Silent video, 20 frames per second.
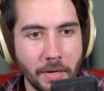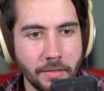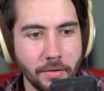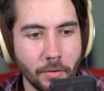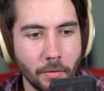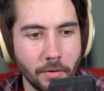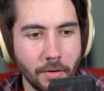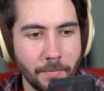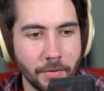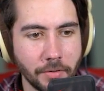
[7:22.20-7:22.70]

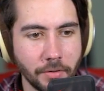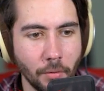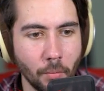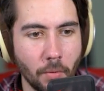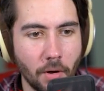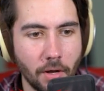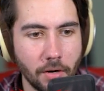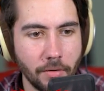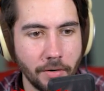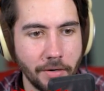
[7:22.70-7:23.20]
hold up, there's no
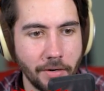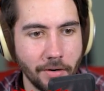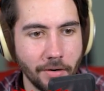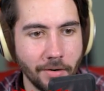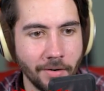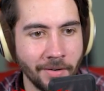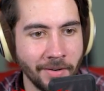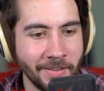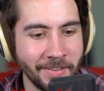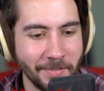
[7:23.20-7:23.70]
water in here.
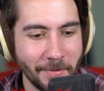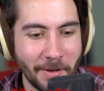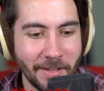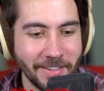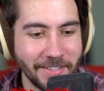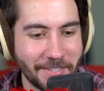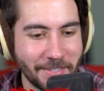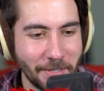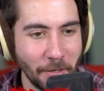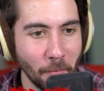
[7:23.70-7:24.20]
Well,
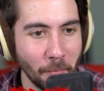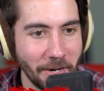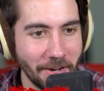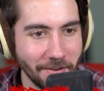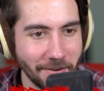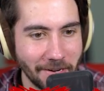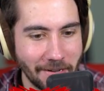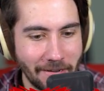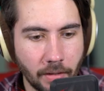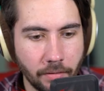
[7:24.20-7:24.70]
it's still
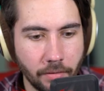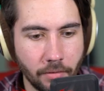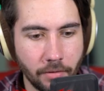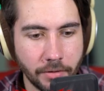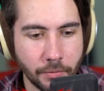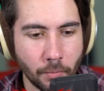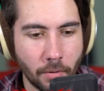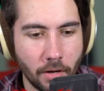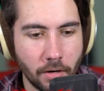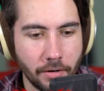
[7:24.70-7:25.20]
weird. There
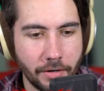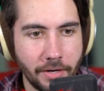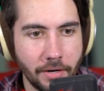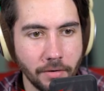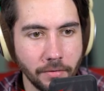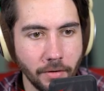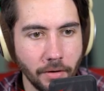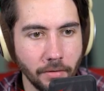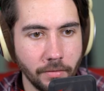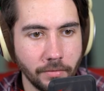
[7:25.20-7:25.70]
is water
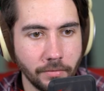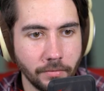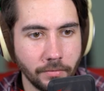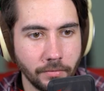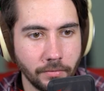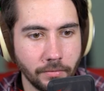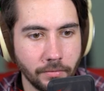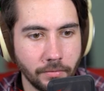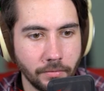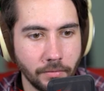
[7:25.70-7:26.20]
here though.
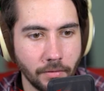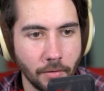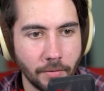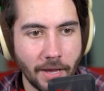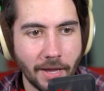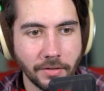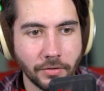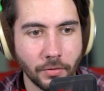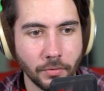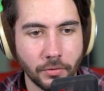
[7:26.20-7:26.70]

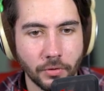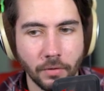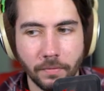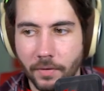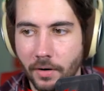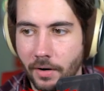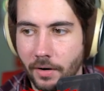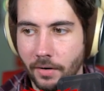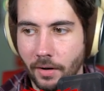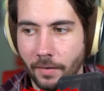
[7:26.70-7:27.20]
Okay, so, so
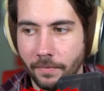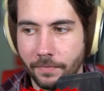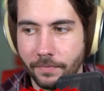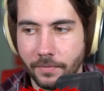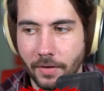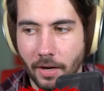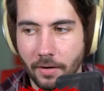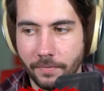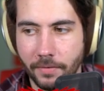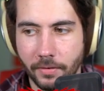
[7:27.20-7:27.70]
far, I
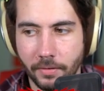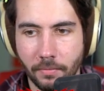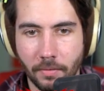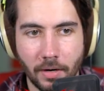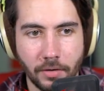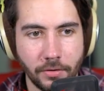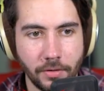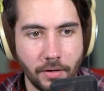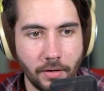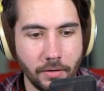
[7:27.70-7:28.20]
kind of feel like we're
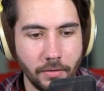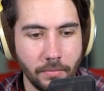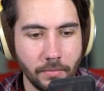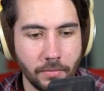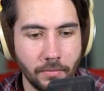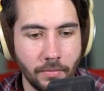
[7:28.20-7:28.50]
actually kind of doing it